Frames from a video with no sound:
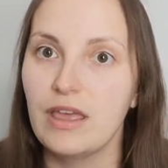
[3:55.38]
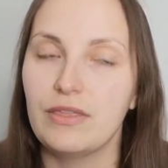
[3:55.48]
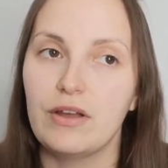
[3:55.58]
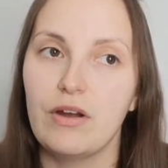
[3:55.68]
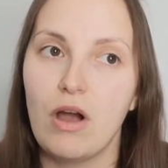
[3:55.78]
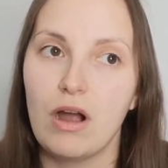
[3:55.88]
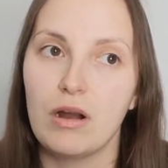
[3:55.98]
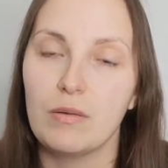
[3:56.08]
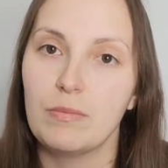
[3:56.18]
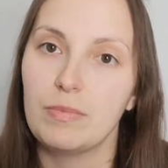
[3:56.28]
There
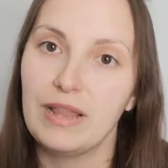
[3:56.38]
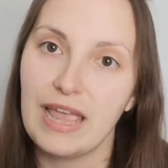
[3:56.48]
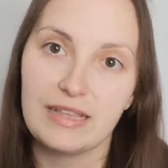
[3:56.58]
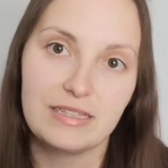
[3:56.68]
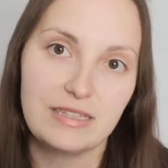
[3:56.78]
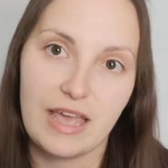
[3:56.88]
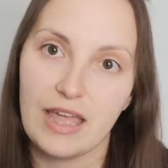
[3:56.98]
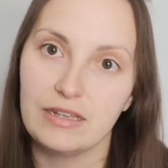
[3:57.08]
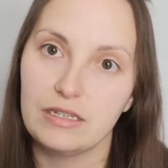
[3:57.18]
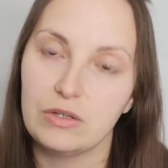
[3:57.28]
are plants
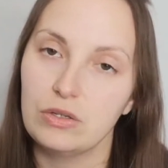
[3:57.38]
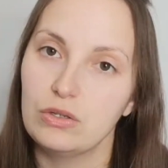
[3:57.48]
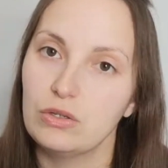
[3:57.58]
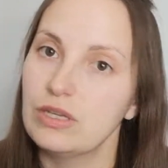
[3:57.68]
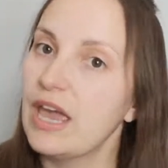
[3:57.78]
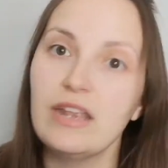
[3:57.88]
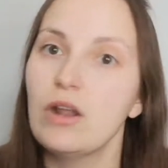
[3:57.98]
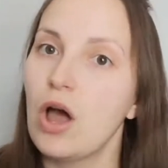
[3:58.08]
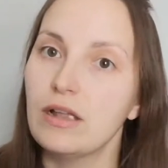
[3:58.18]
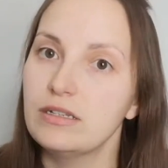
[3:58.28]
that
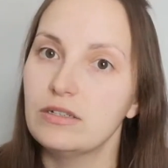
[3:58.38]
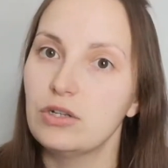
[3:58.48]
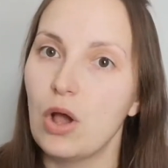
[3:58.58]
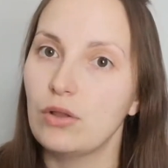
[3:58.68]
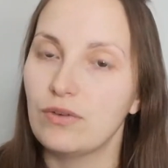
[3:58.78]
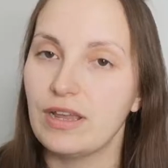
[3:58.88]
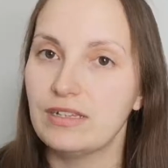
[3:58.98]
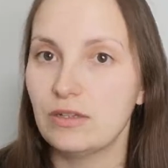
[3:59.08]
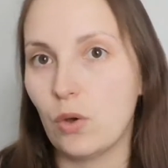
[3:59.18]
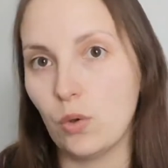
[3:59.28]
cannot
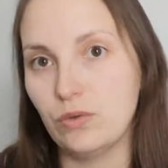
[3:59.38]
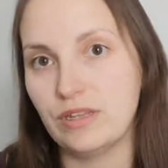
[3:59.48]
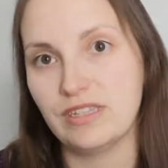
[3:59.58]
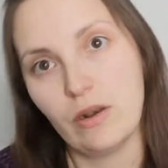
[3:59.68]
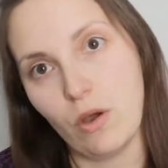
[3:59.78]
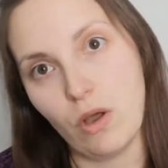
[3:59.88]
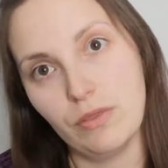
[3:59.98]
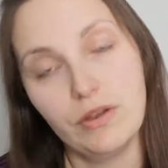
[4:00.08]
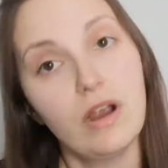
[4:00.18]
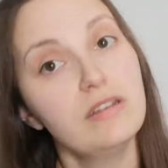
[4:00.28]
tolerate coldness at all.
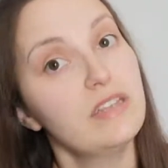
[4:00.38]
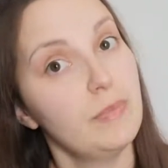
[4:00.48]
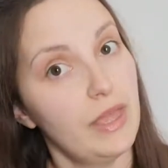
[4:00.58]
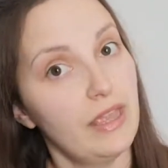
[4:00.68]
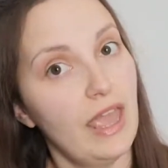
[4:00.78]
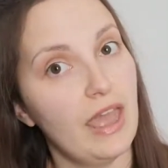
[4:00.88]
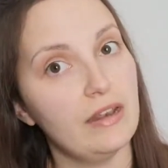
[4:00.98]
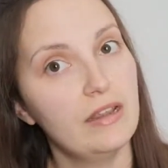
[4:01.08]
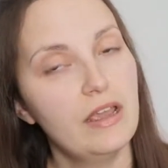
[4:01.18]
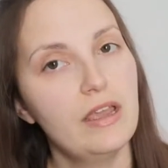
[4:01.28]
There are some that
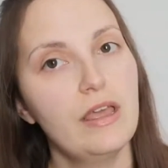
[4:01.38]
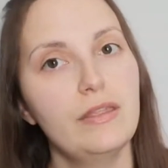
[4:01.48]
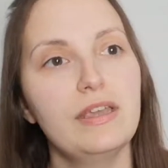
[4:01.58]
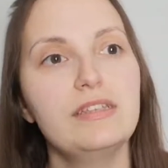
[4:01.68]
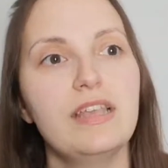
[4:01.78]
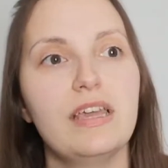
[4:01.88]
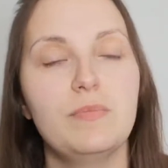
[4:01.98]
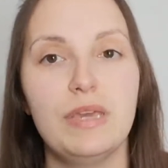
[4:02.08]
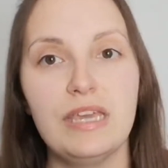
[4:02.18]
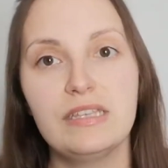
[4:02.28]
can. Things
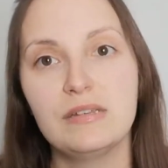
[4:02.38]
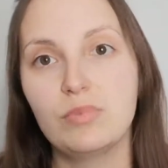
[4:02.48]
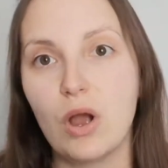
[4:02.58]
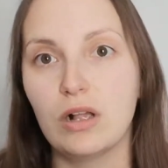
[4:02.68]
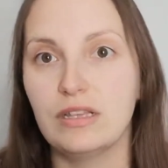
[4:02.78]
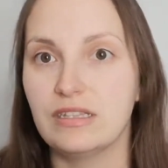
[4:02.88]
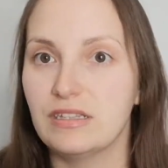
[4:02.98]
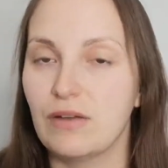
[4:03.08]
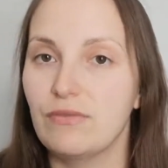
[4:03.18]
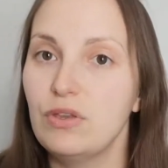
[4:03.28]
like peas and broccoli and
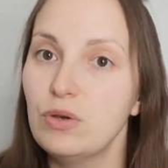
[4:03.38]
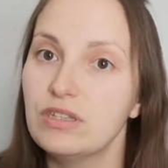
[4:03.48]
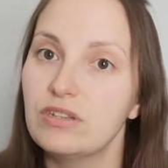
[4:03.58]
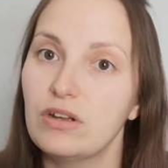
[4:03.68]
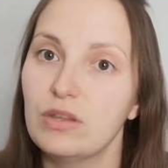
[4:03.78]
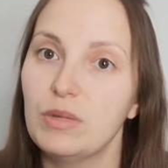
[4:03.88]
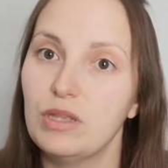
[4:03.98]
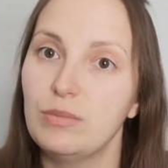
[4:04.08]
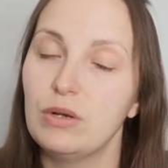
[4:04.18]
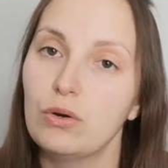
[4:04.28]
stuff, that you can start them a
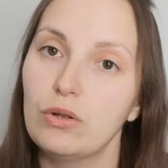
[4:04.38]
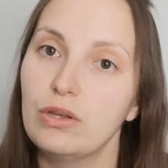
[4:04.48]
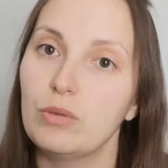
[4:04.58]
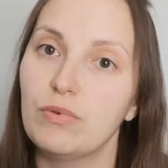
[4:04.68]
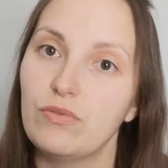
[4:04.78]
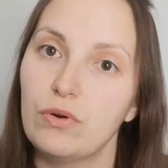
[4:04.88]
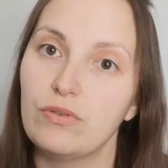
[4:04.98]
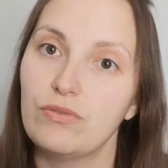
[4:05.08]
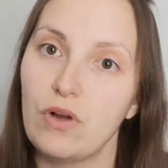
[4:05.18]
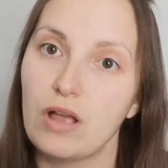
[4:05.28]
little earlier before
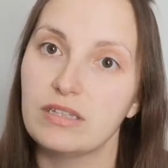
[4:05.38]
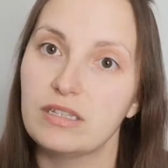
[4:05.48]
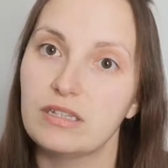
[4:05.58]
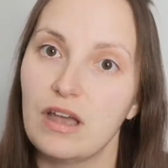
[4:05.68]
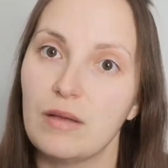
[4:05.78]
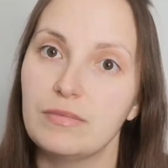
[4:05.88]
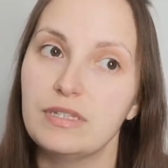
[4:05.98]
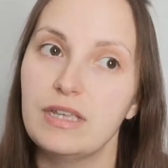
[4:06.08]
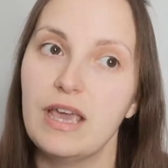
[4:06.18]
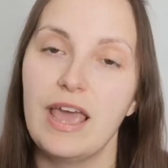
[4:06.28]
the frost
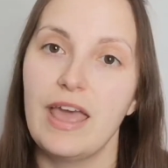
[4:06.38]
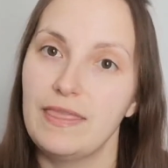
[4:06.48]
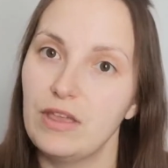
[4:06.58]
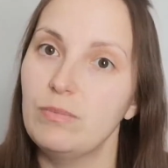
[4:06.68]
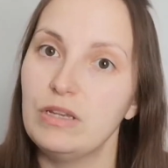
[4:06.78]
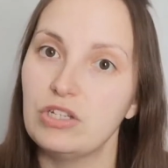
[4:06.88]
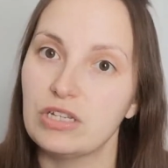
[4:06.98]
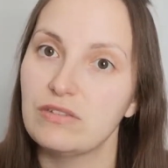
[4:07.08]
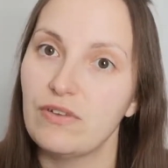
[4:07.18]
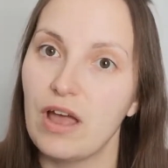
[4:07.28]
comes and they'll be
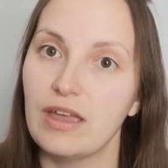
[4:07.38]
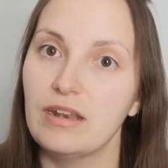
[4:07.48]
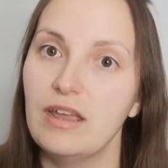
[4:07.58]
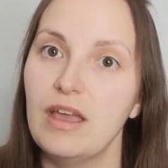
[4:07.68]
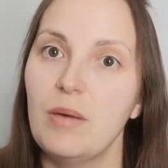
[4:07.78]
just fine.